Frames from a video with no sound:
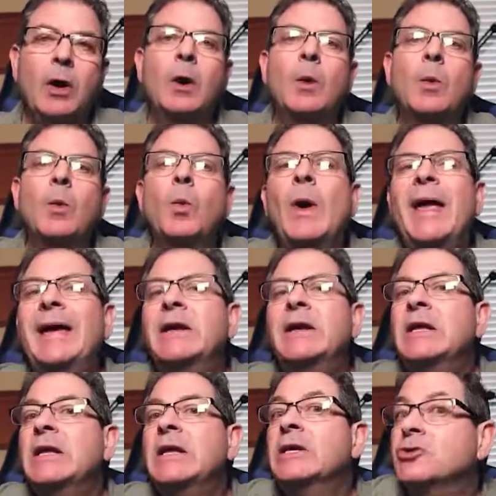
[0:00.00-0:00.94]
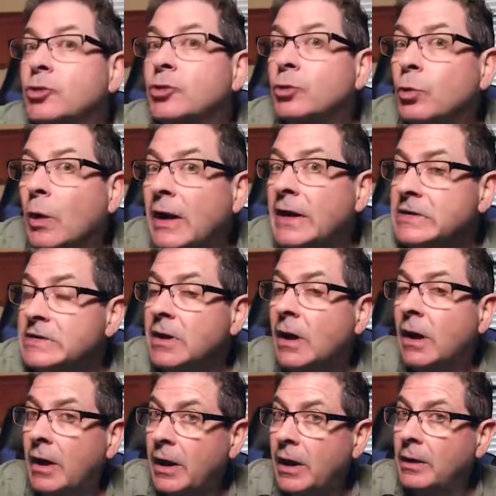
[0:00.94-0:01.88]
When is the right
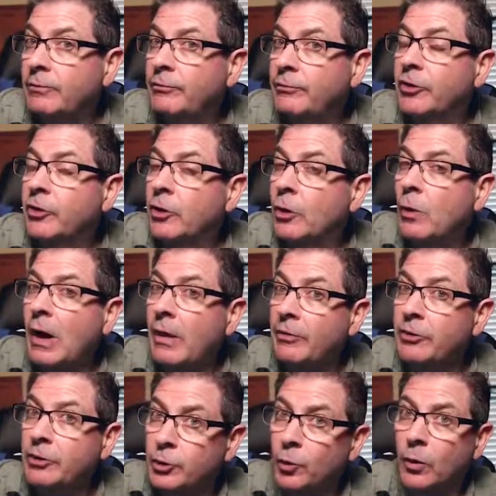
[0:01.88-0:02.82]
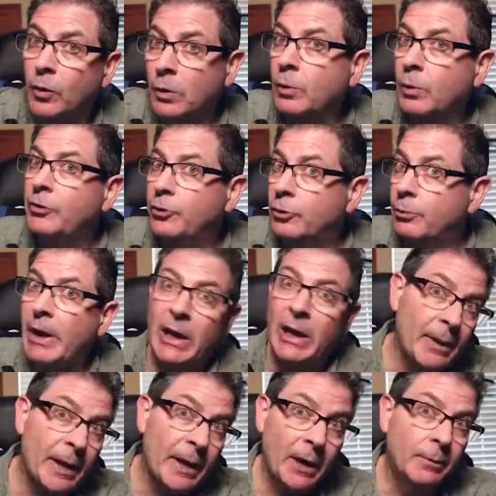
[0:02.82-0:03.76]
time to go out the door with your
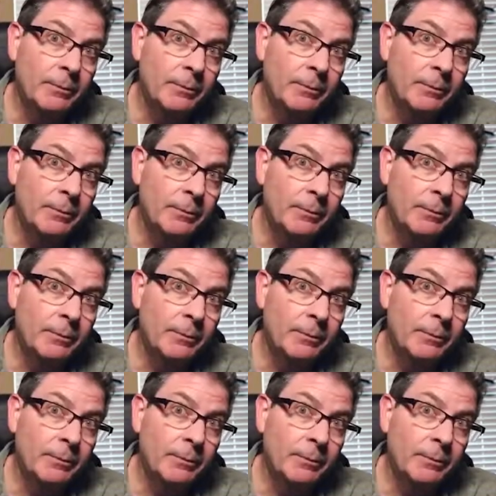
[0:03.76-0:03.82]
backpack?